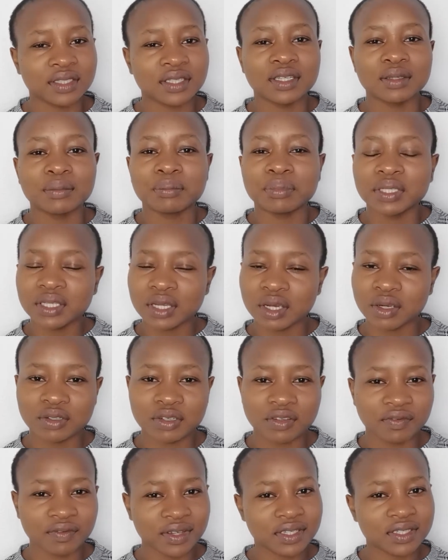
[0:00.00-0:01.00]
in bigger
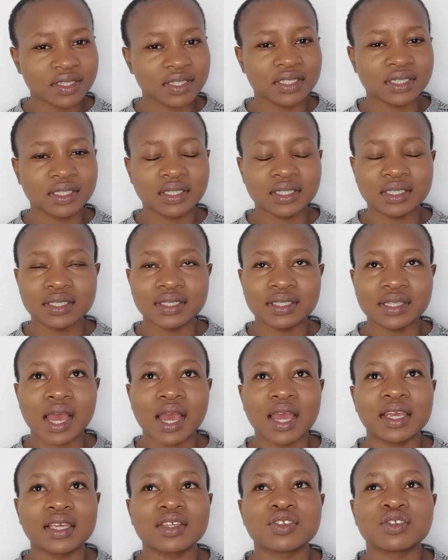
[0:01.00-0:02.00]
universities
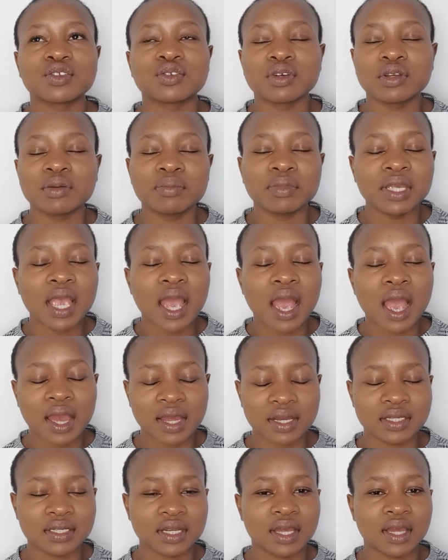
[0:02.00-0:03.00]
are extremely
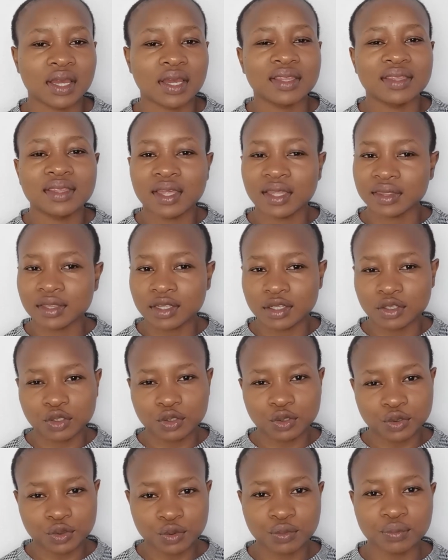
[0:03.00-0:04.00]
harder than they
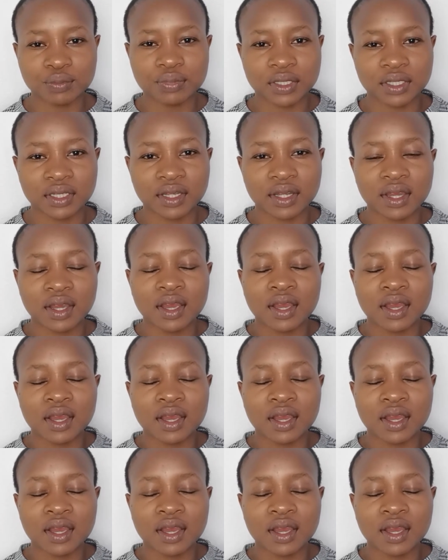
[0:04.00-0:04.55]
should be.